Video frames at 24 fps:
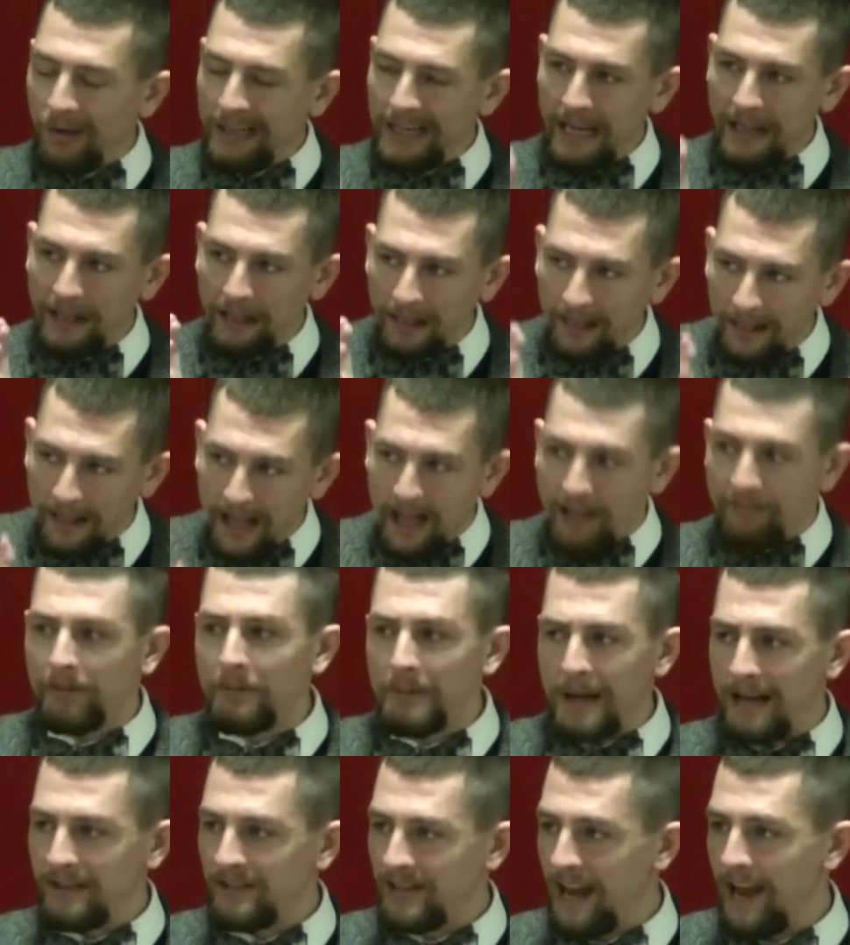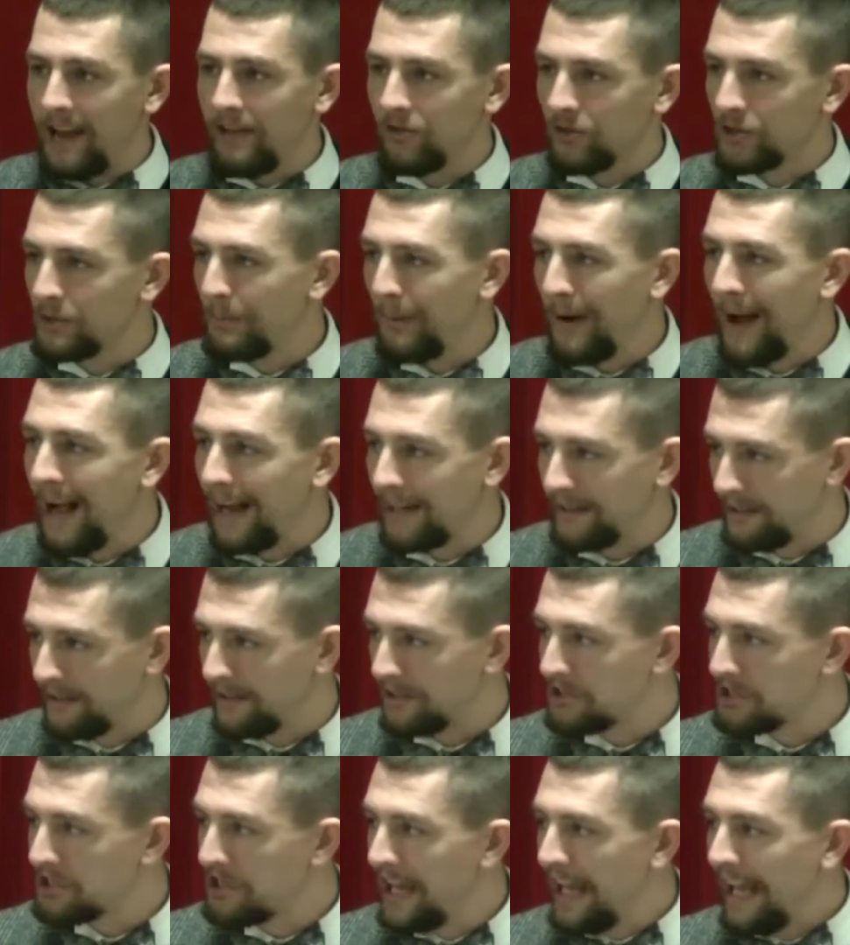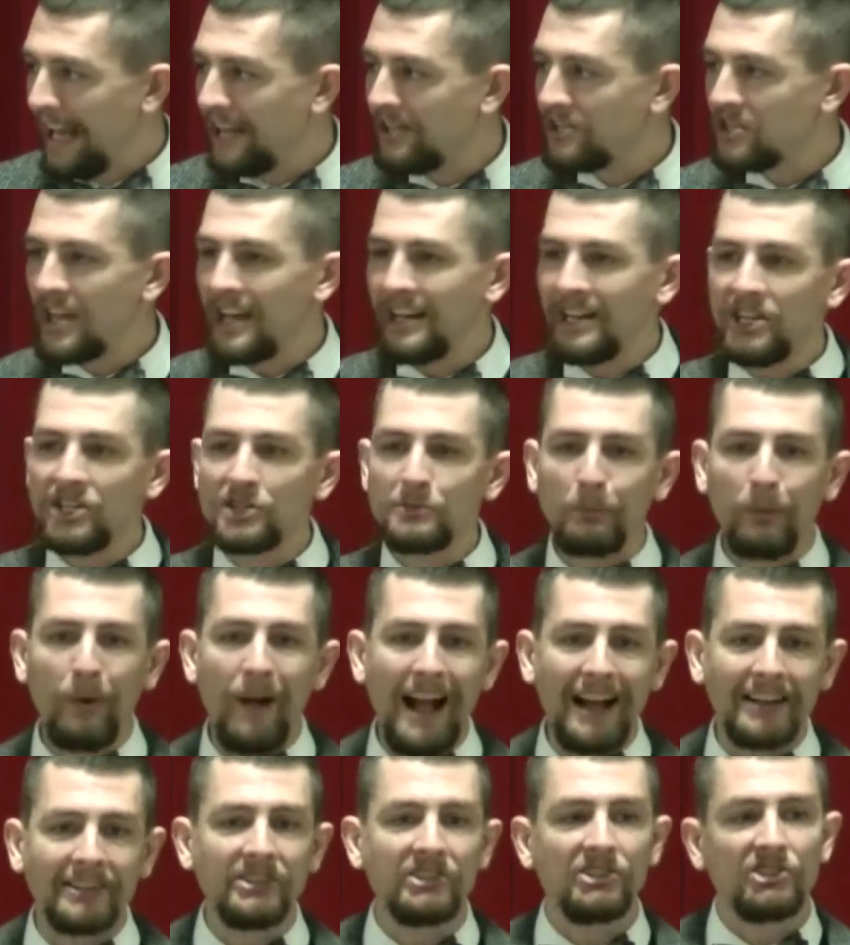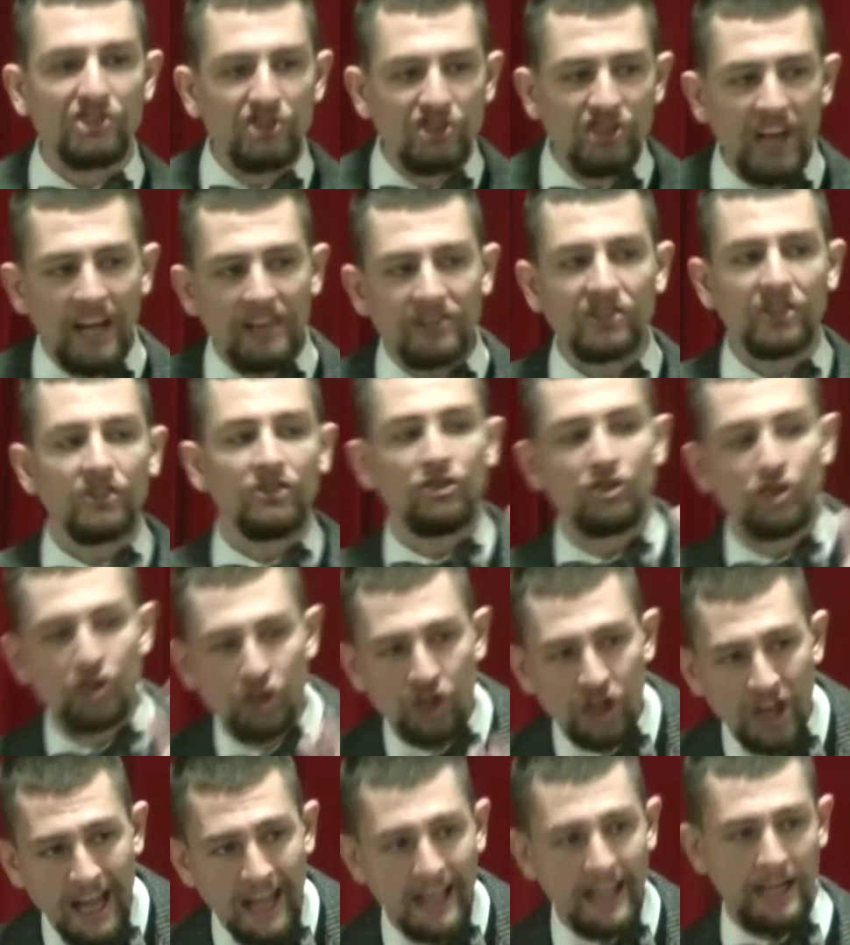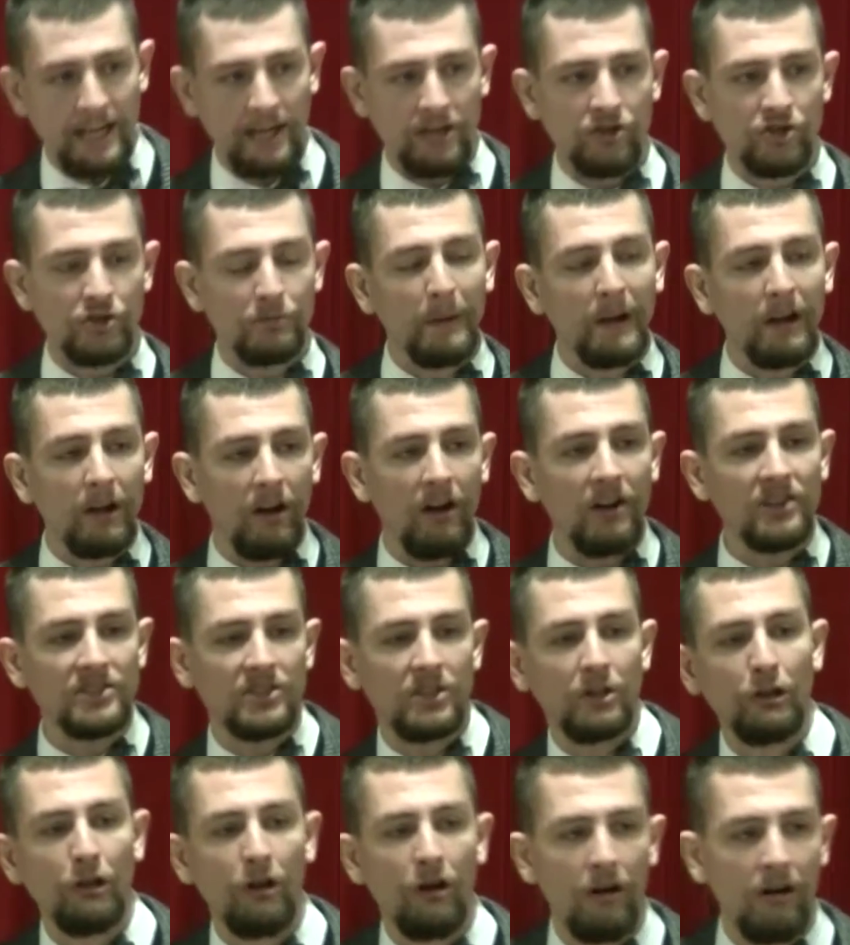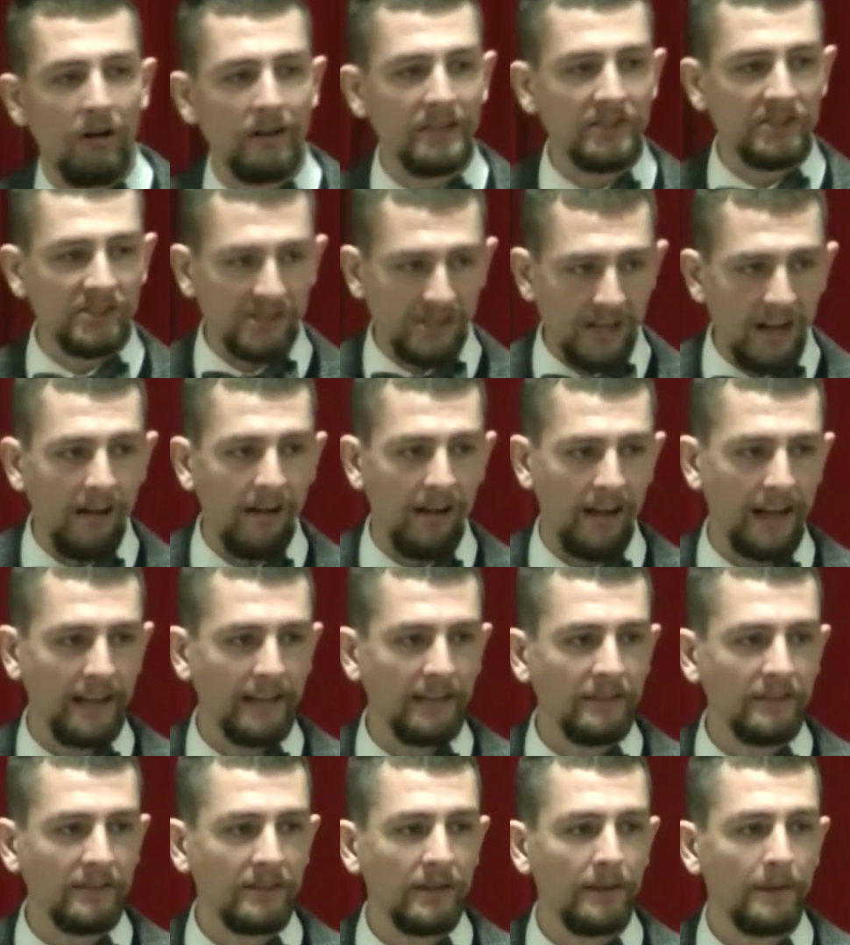what I love about Daniel's practice is that his practice doesn't change because the law is signed.